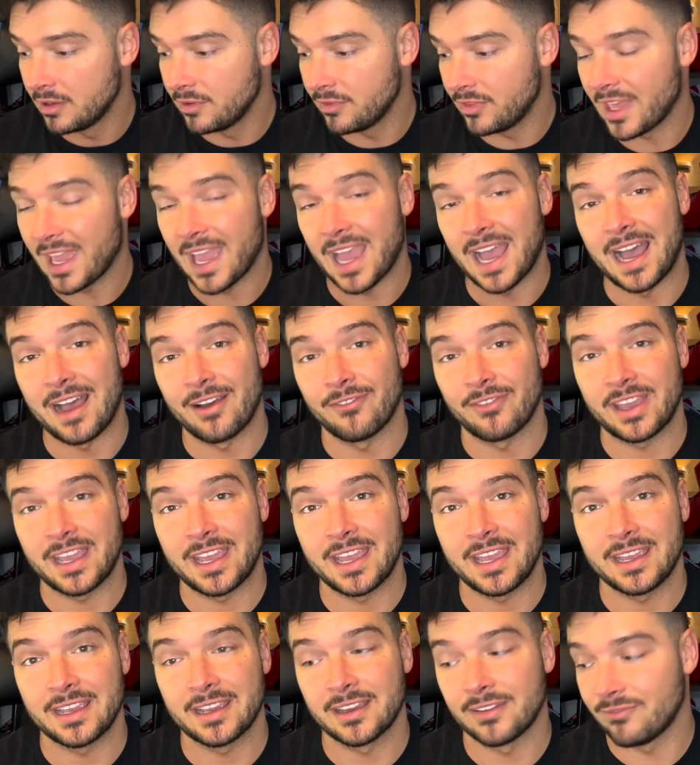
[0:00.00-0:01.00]
They have
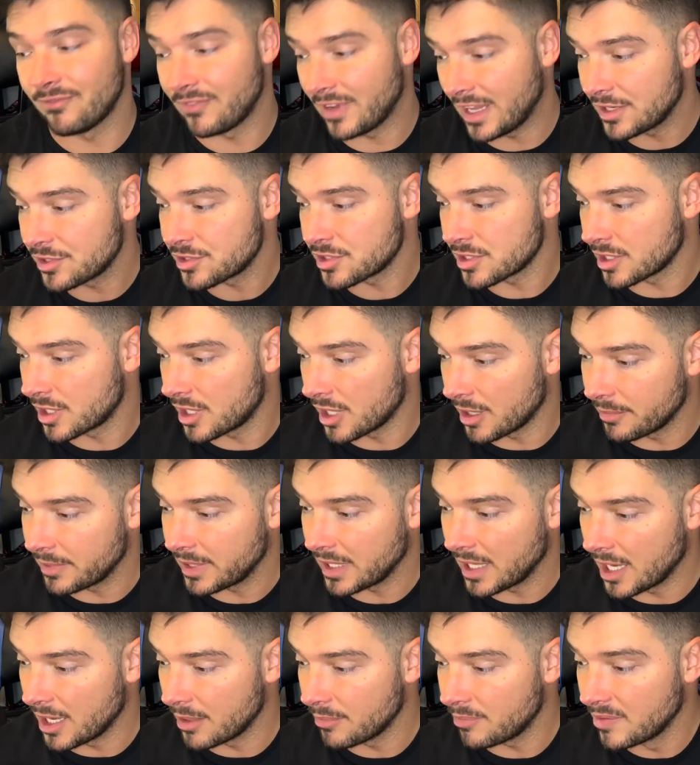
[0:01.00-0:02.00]
a convention coming
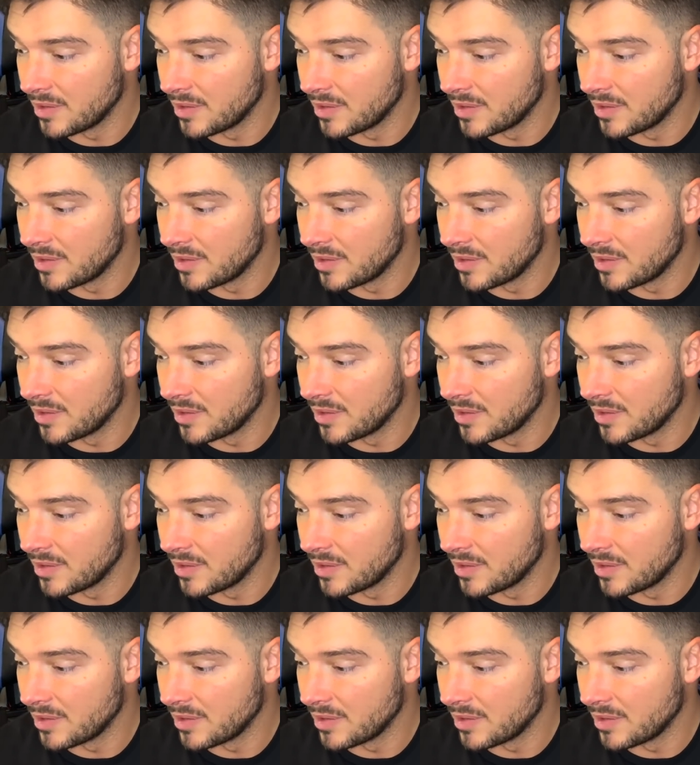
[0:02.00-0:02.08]
up,